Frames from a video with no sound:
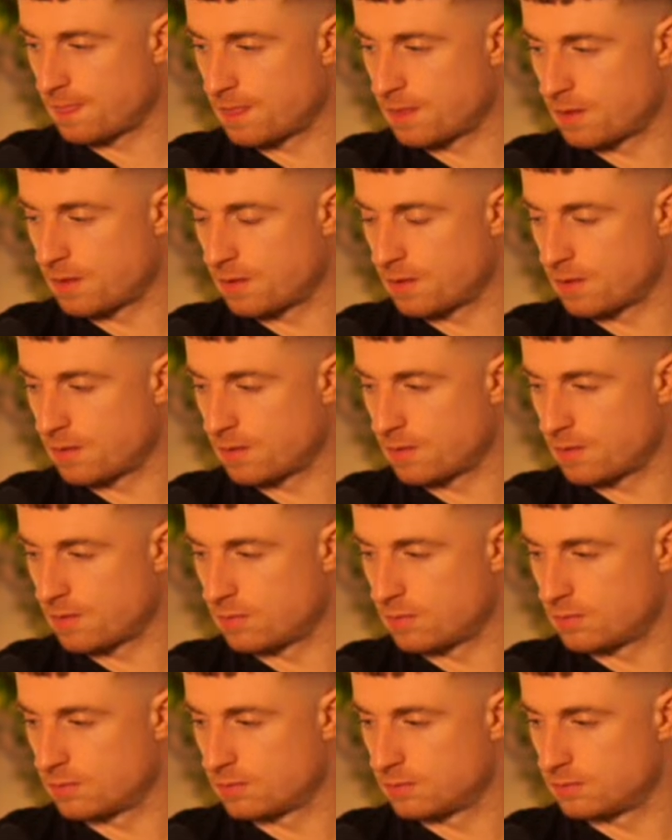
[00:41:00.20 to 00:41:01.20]

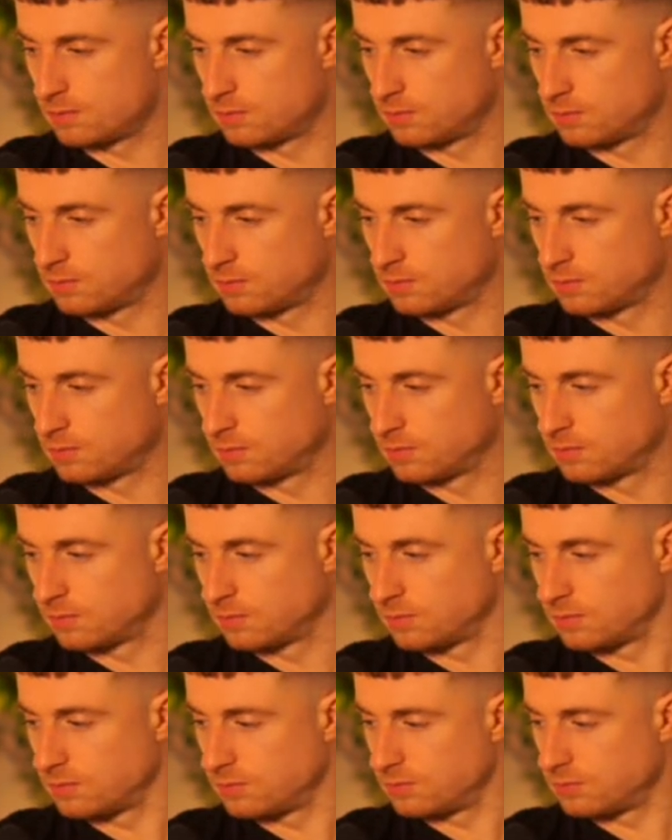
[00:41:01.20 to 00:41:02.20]

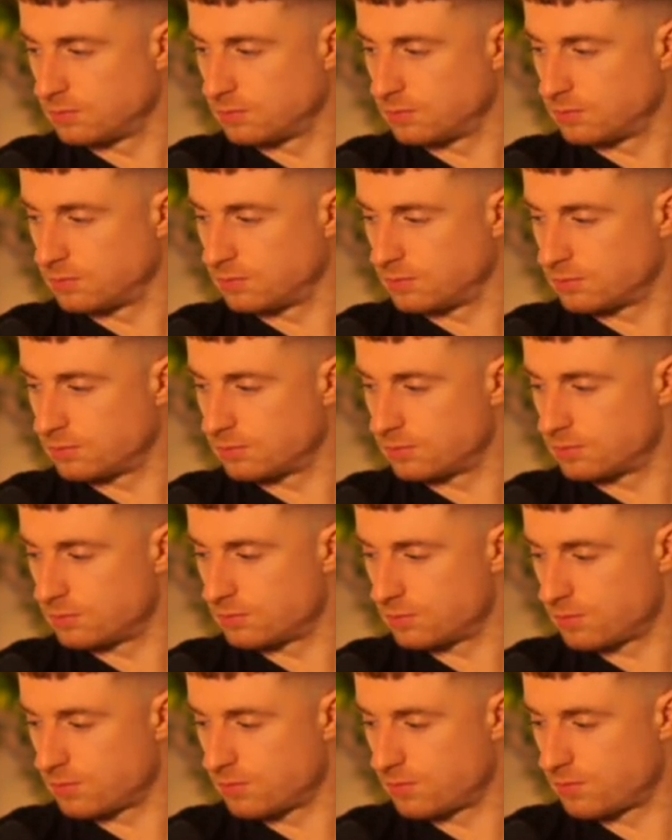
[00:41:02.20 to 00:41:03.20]

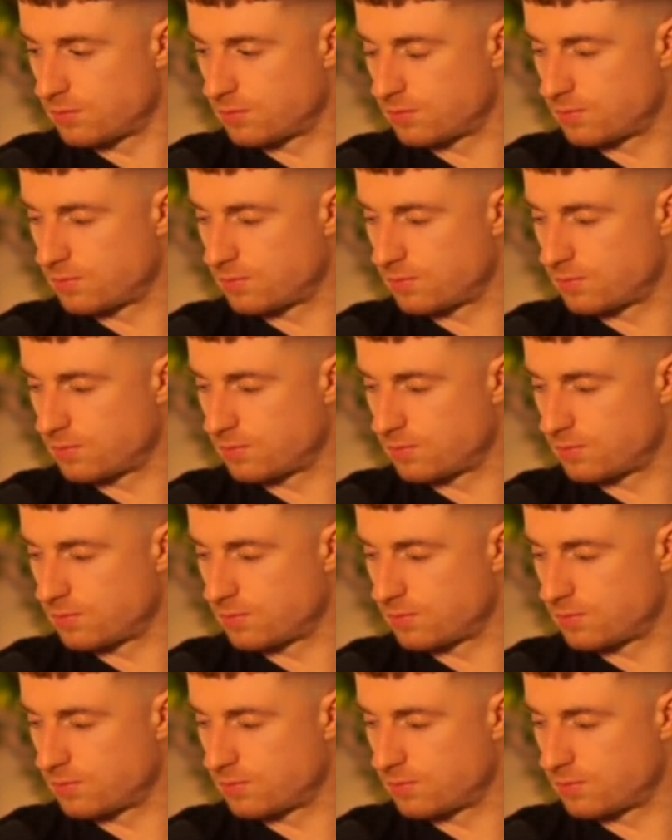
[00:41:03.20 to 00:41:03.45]
No words are spoken by the person on screen.